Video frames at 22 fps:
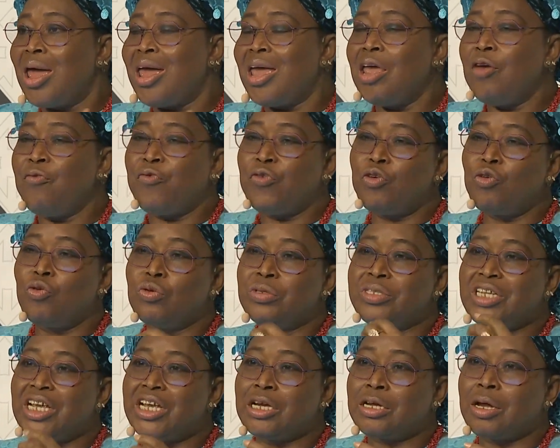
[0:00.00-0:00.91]
If you
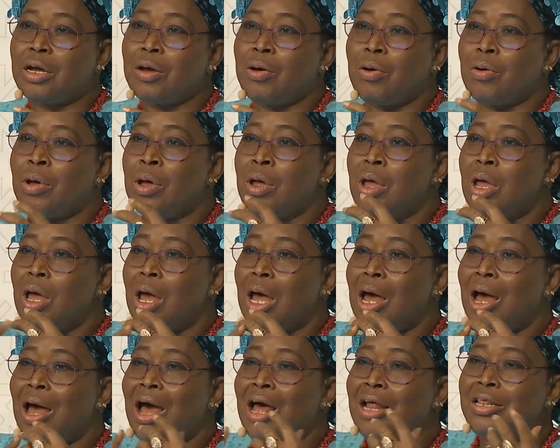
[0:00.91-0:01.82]
take
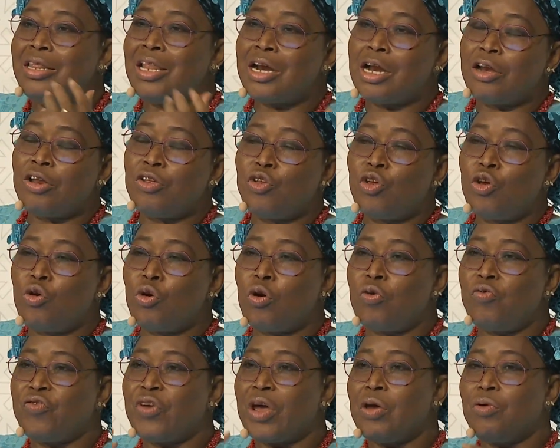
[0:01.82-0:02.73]
100
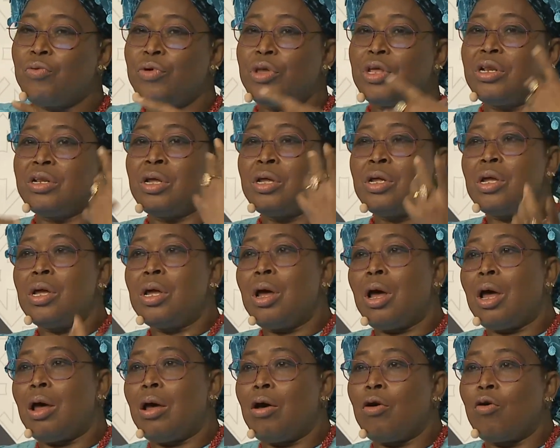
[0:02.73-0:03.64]
euro, they will
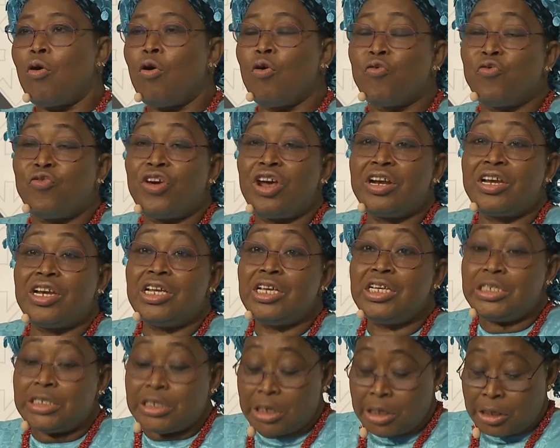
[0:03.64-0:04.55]
convert
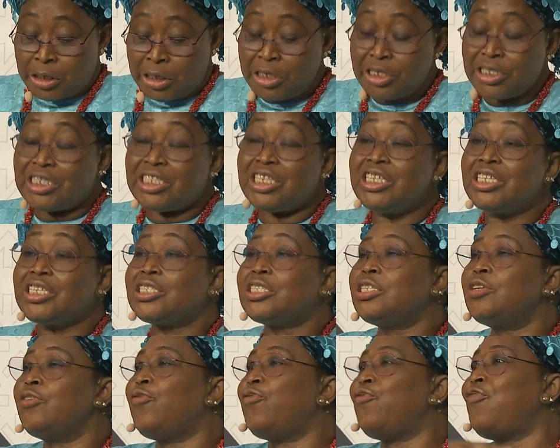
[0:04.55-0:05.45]
is
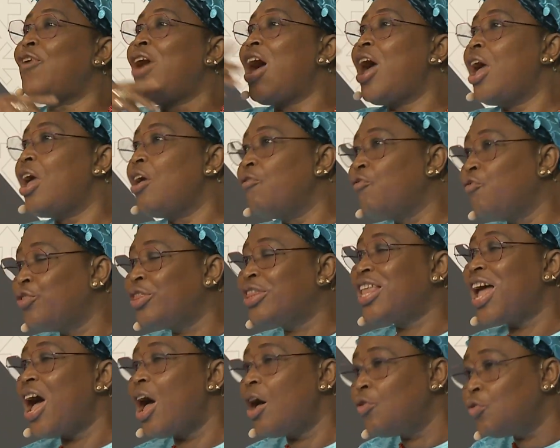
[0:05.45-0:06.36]

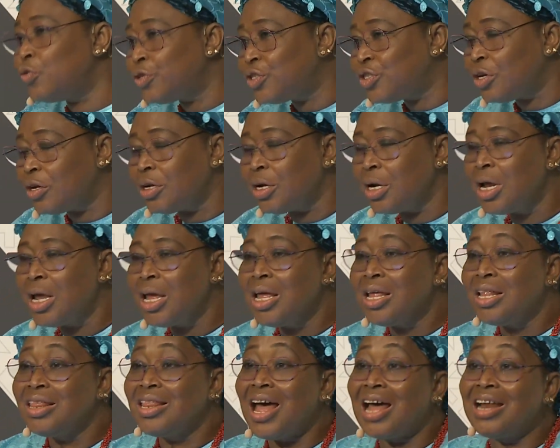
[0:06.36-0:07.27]
65,000.
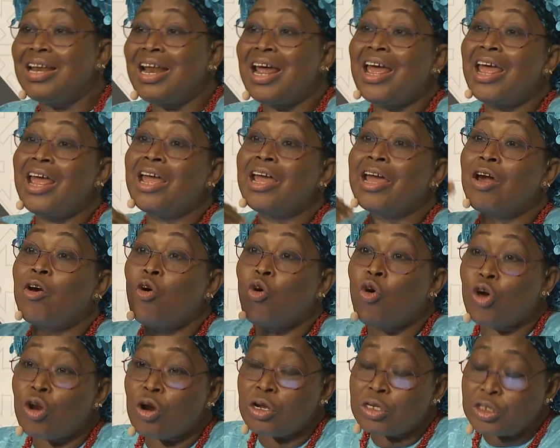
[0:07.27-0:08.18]
That
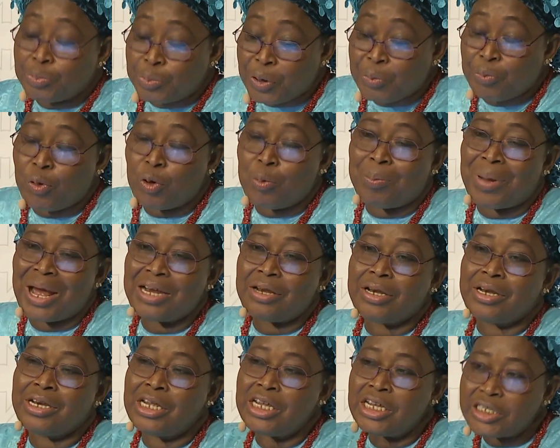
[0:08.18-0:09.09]
encourage people,
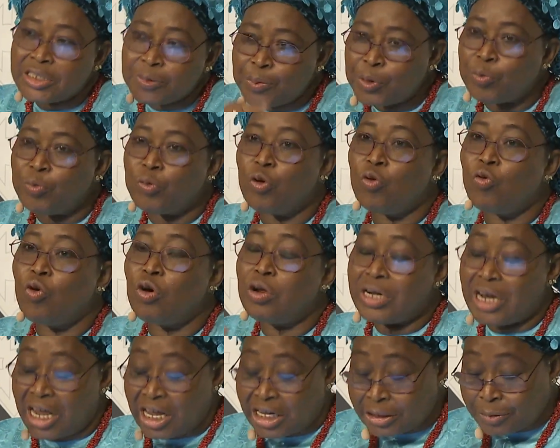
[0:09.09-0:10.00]
but these people
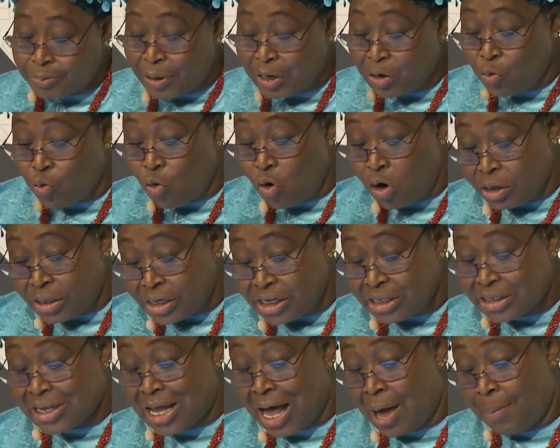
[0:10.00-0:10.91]
won't explain what
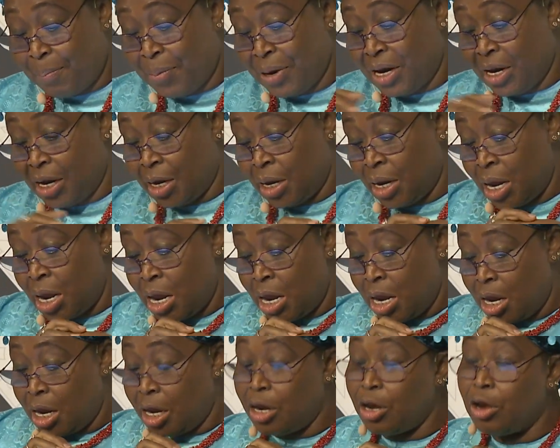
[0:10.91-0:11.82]
is happening
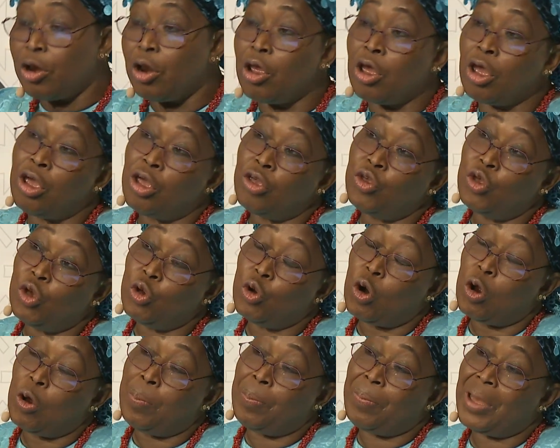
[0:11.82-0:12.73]
in
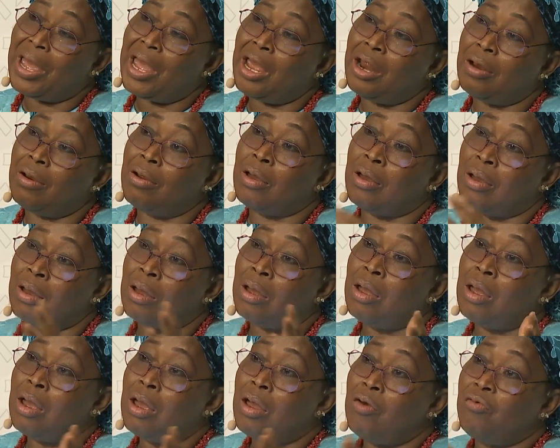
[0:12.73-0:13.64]
Europe, and
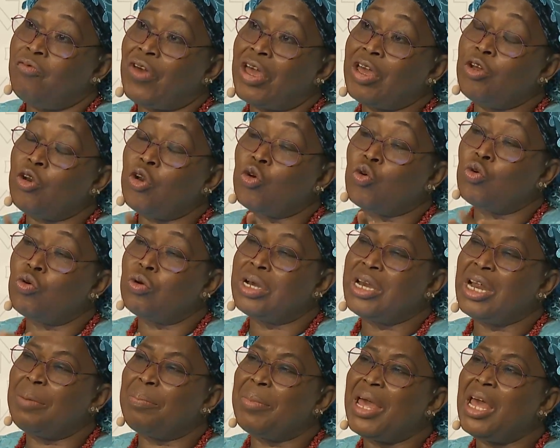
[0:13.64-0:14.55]
they
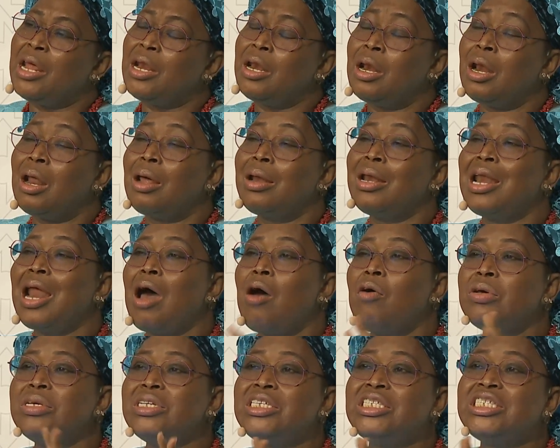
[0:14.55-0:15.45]
recruit them. And
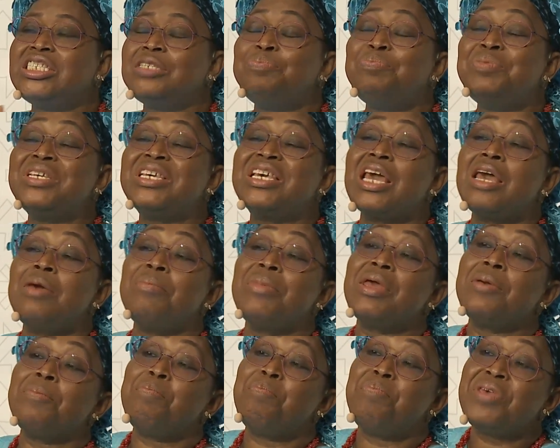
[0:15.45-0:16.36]
now it's became
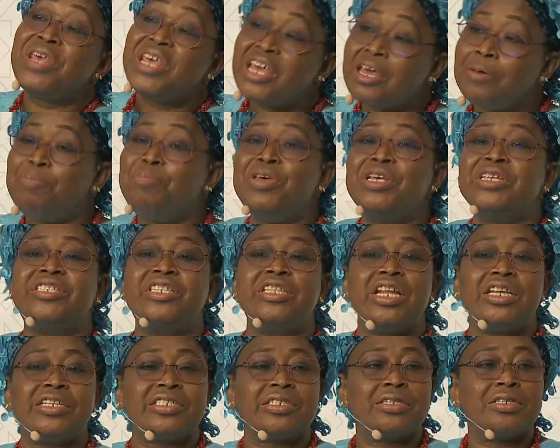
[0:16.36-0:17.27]
a big
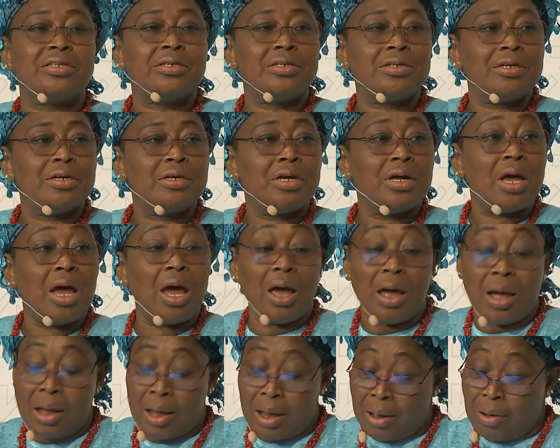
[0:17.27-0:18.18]
business
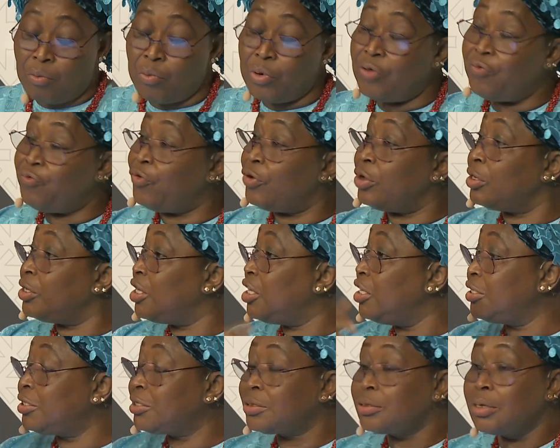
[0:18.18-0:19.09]
with
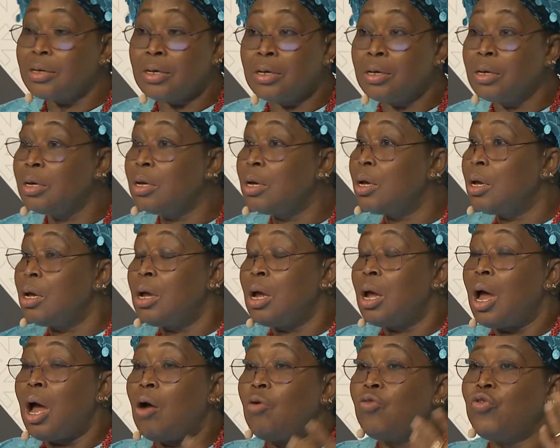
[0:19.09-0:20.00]
this,
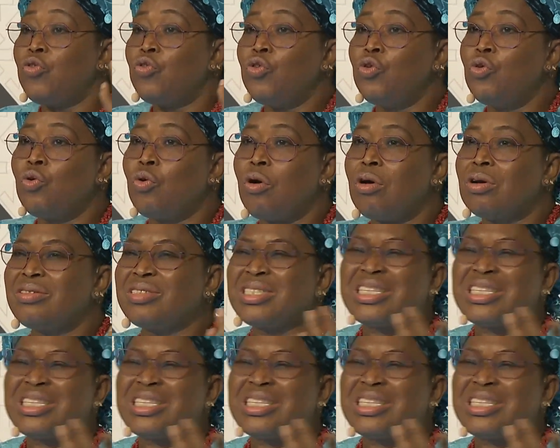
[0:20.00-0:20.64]
how do you call it?